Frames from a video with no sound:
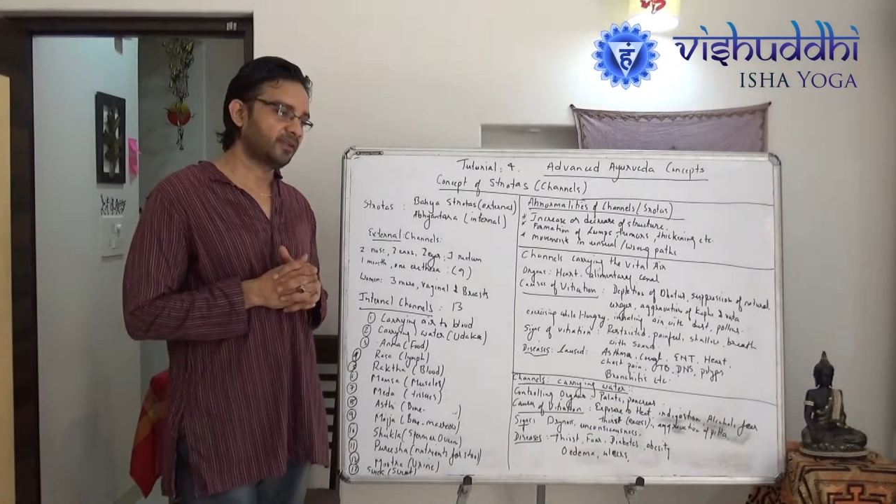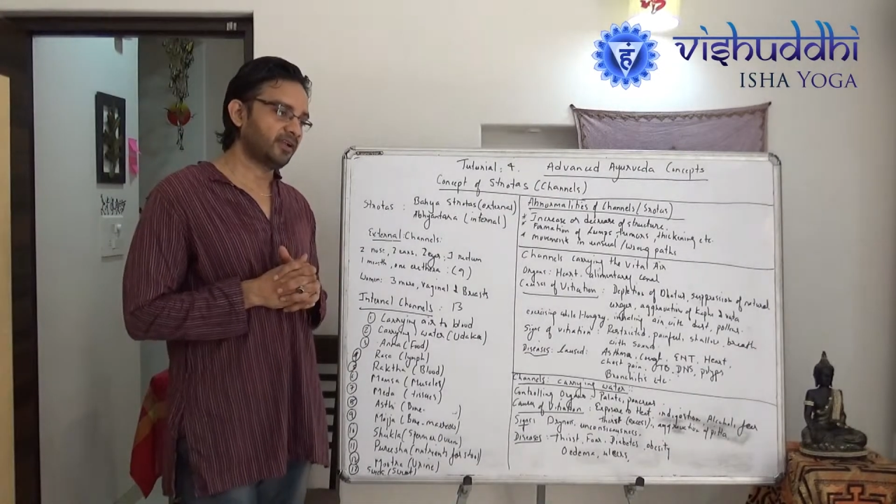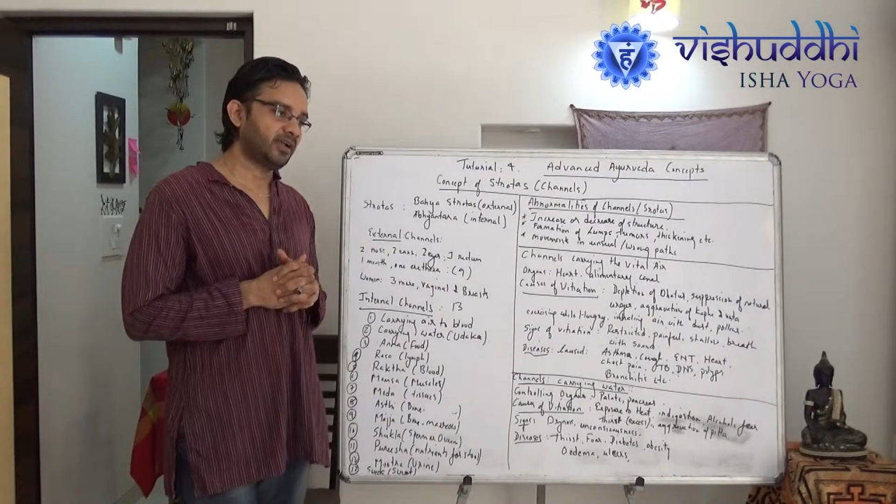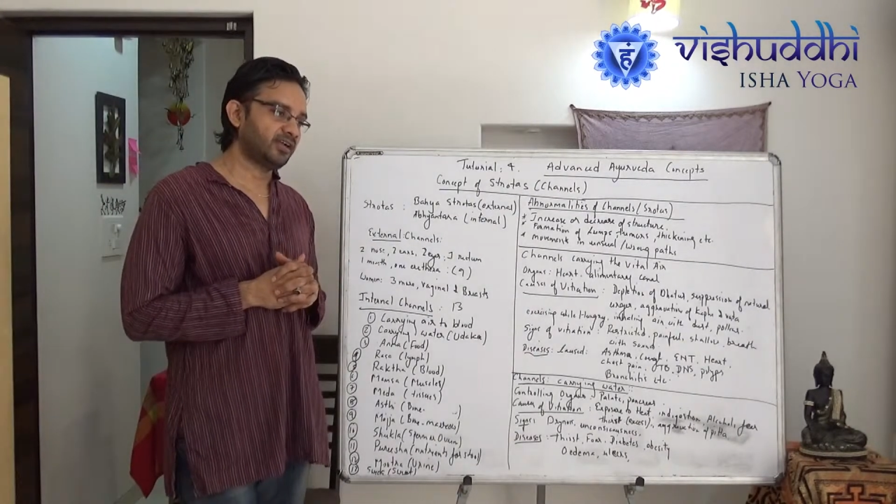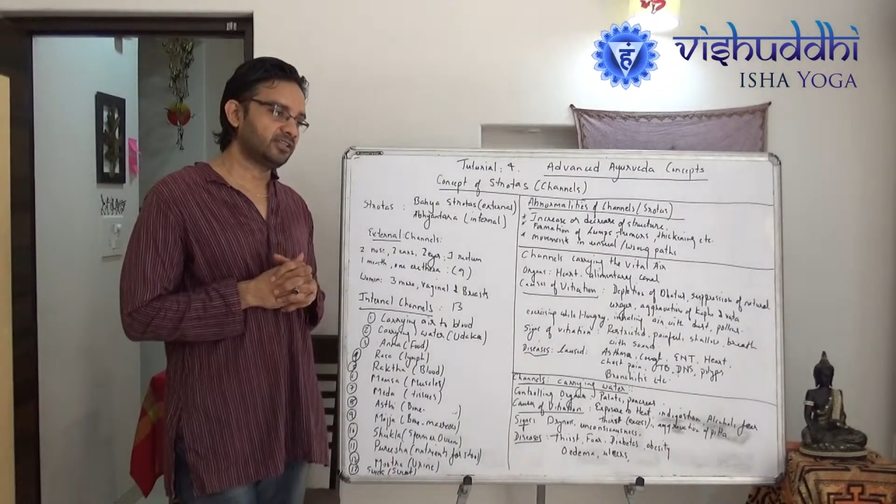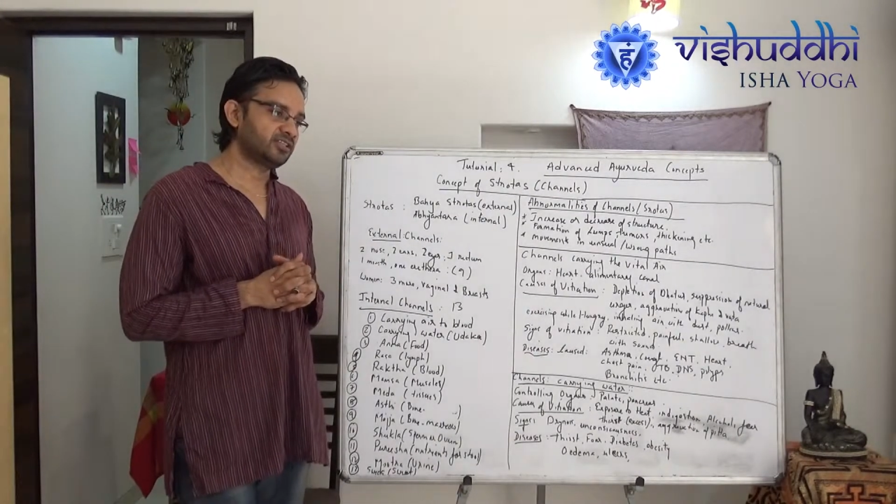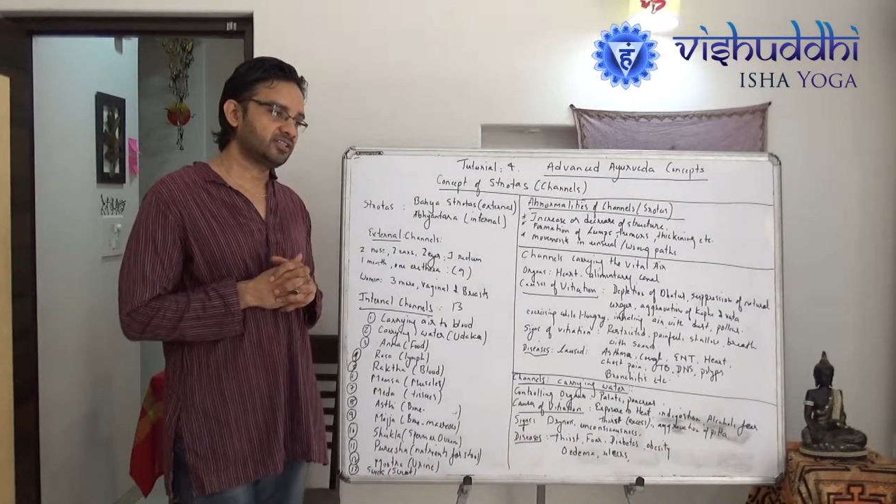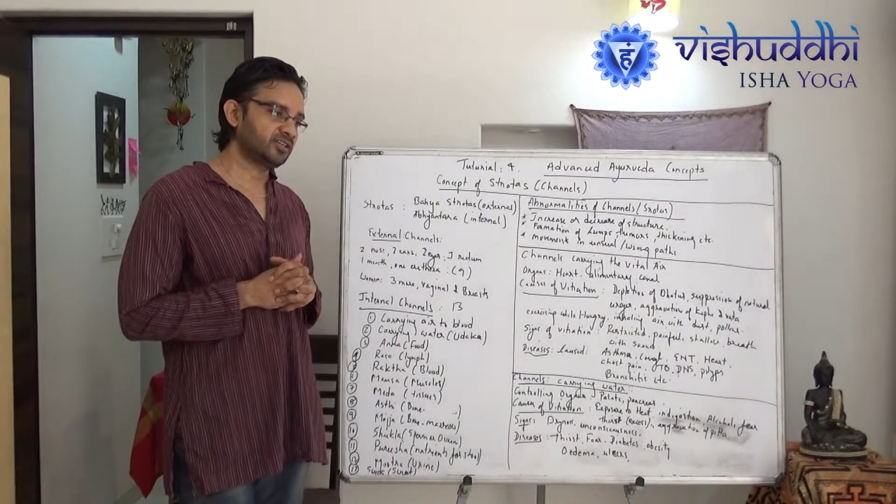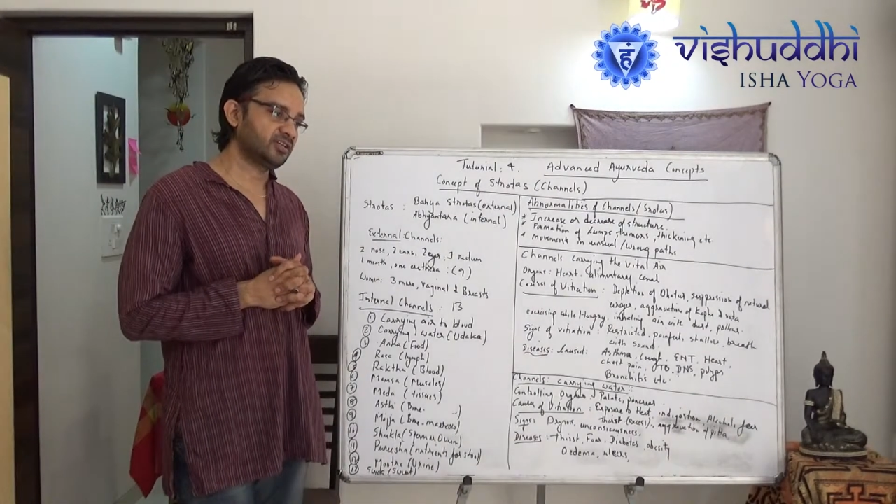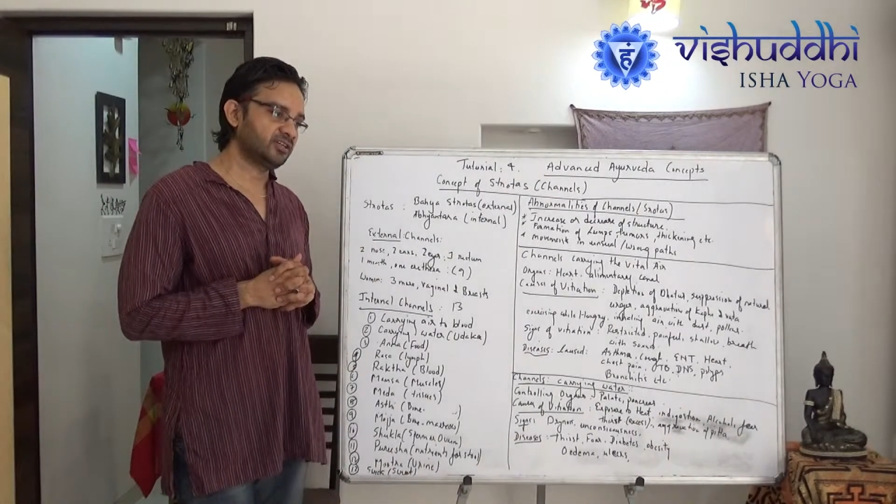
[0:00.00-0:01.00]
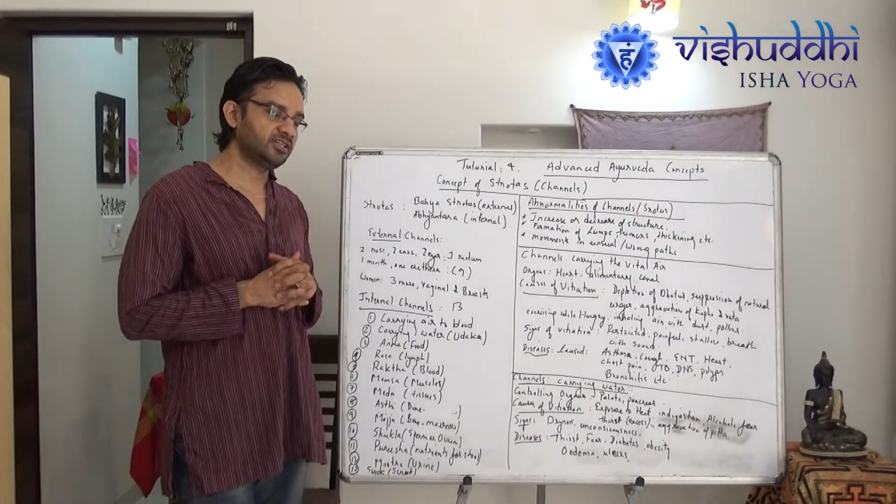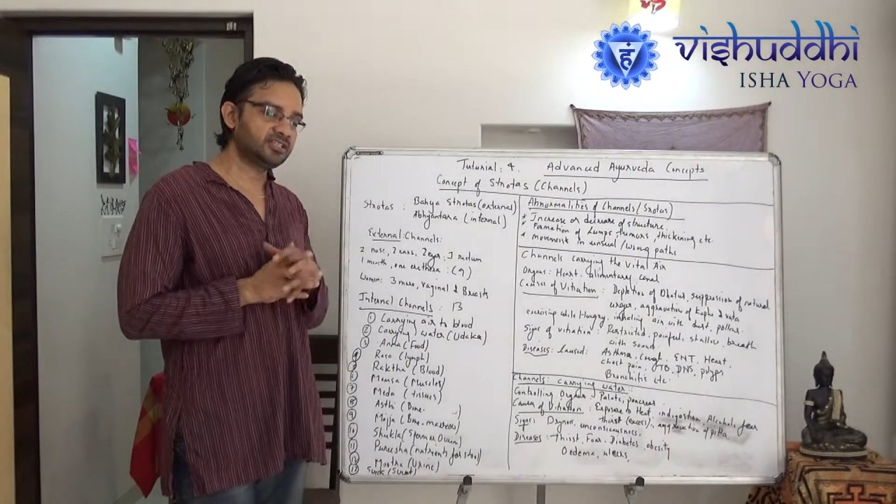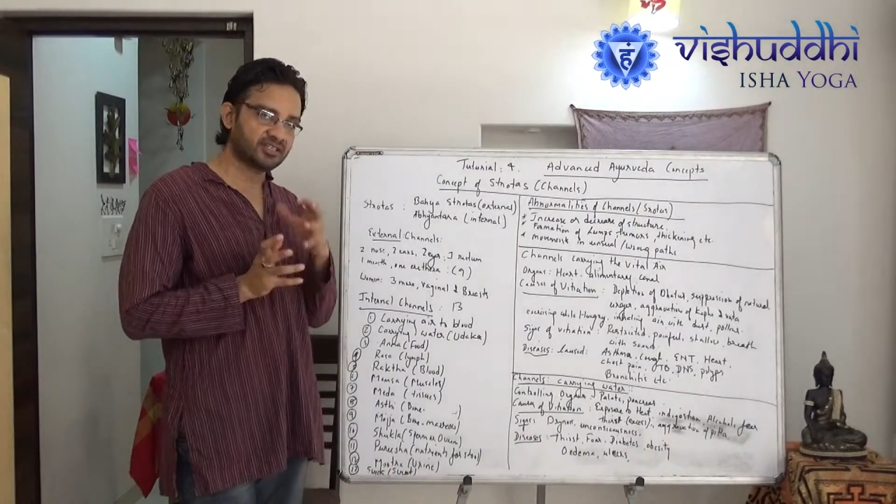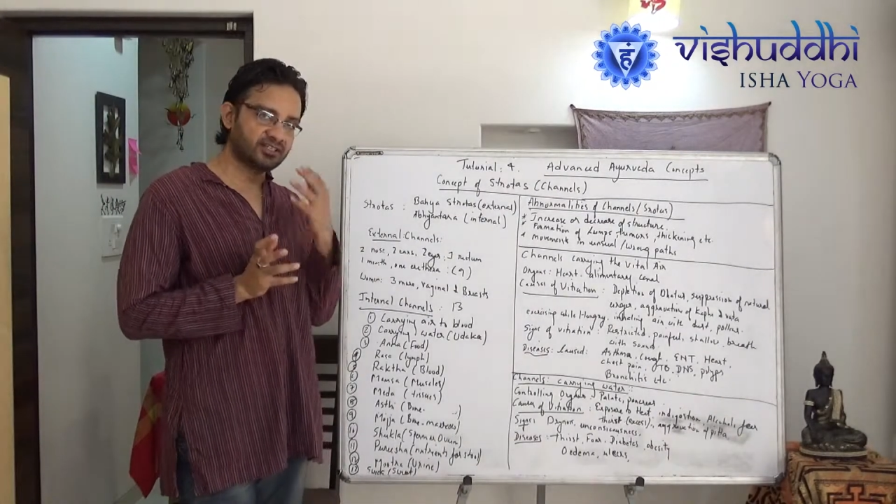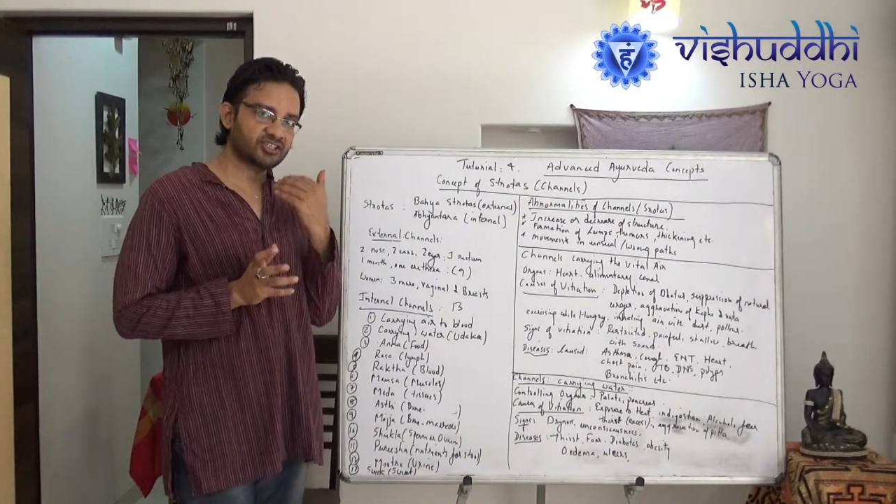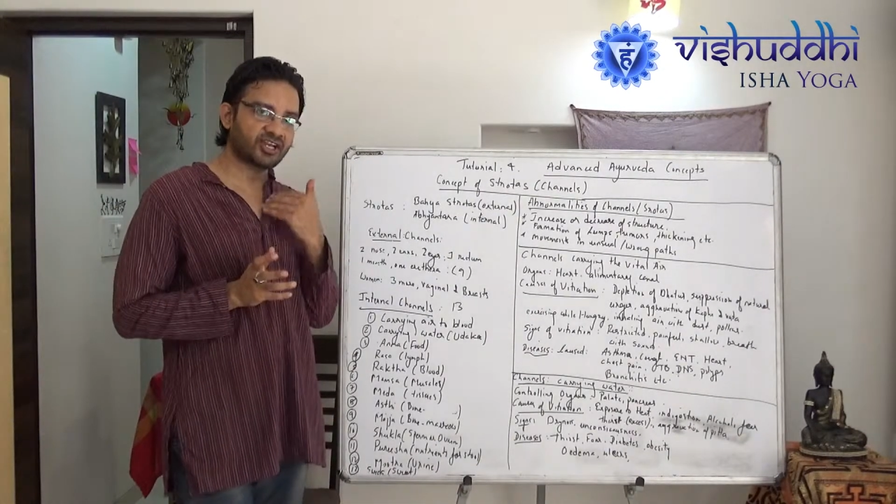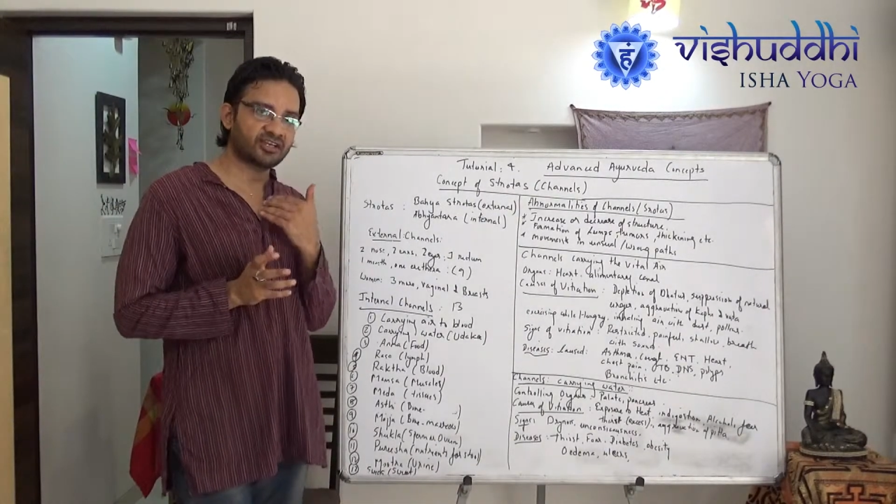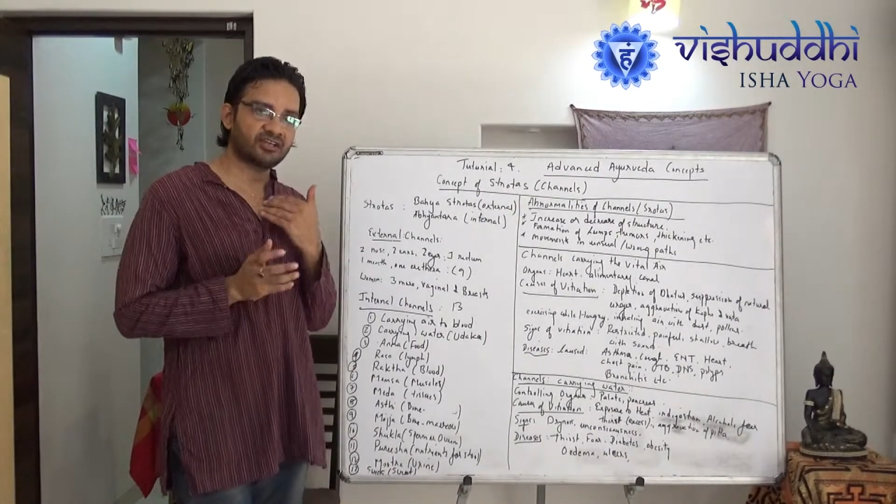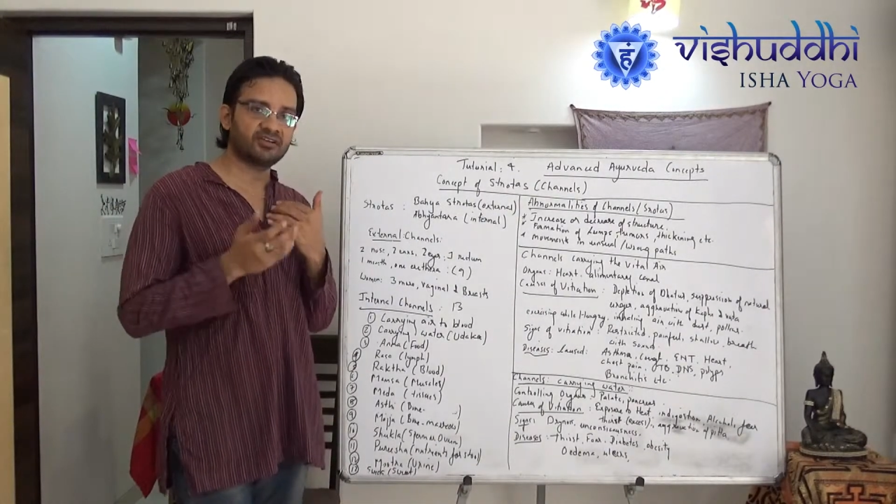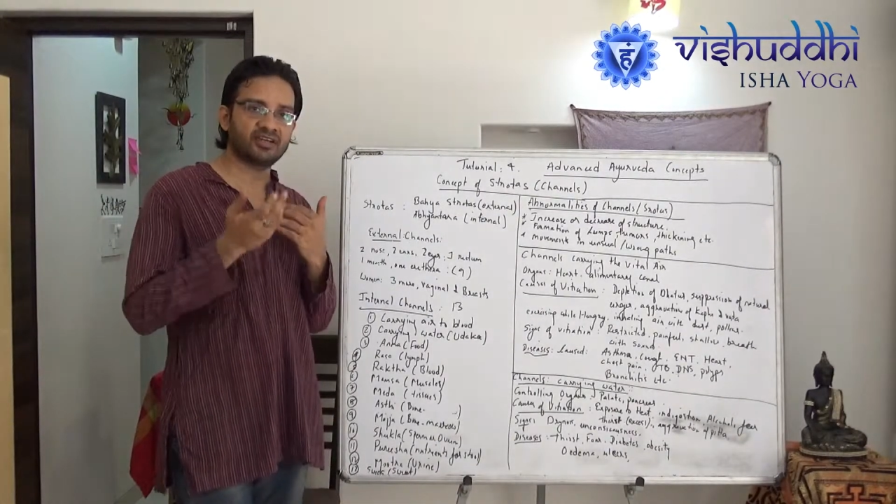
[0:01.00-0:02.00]
and these are the
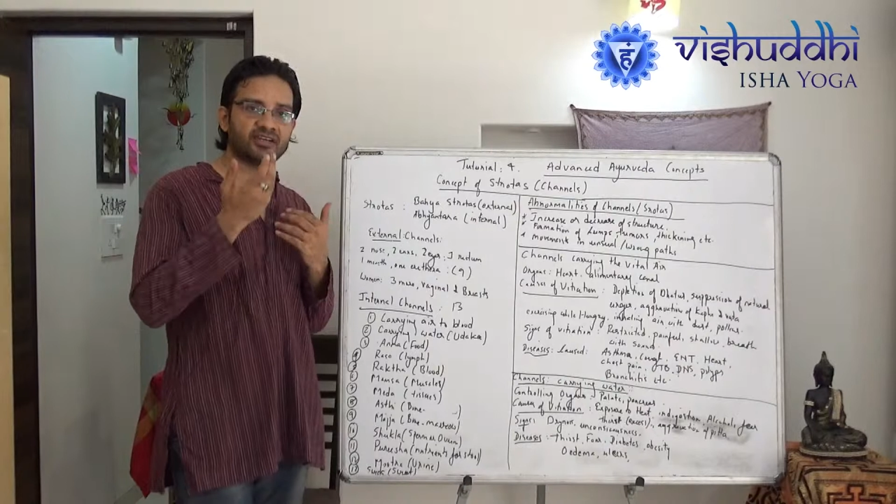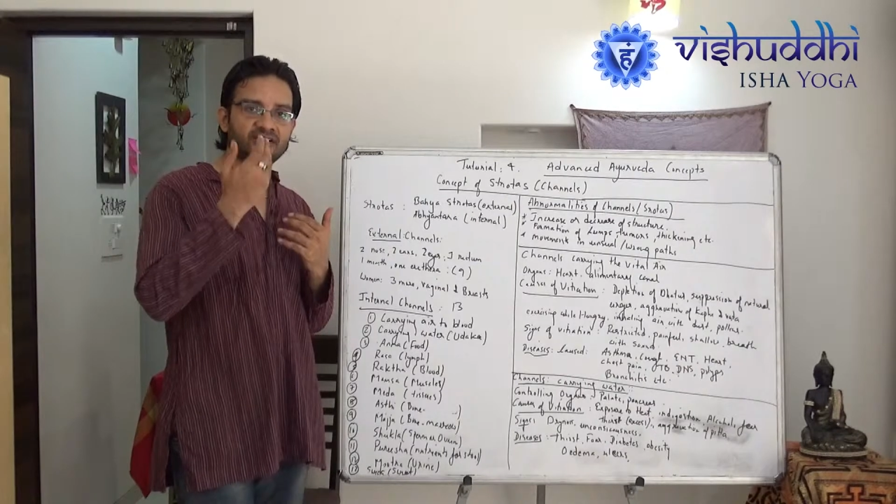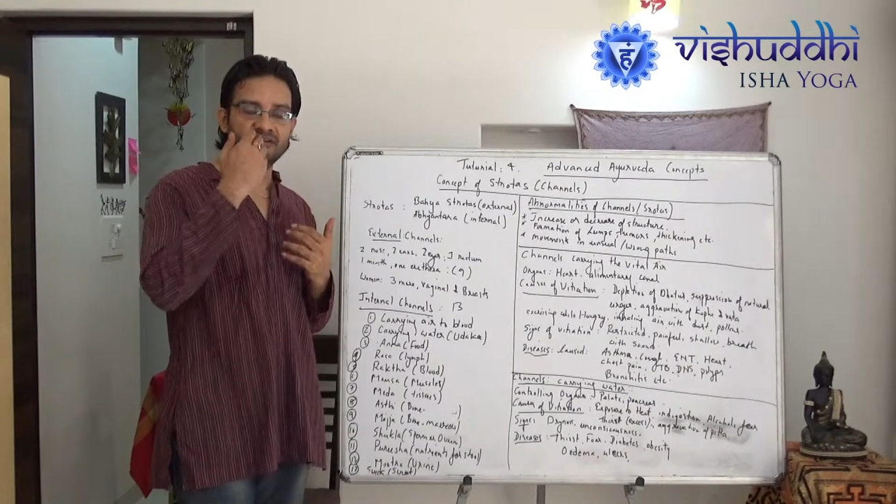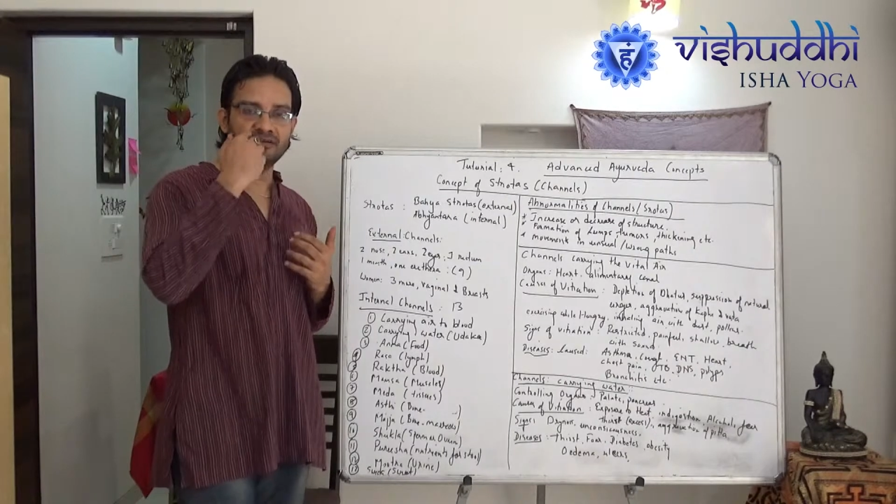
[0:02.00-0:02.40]
channel like